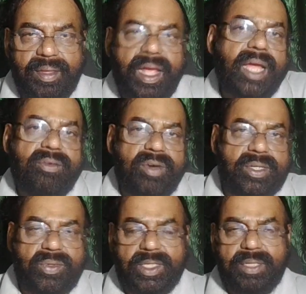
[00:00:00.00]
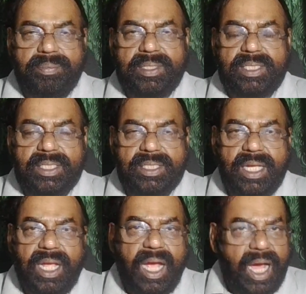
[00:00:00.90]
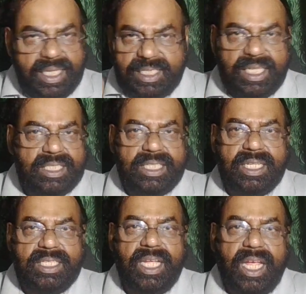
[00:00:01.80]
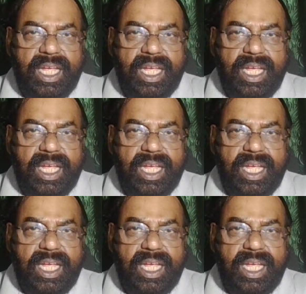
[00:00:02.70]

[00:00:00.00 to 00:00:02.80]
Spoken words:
and whatever other pressures are treacherous.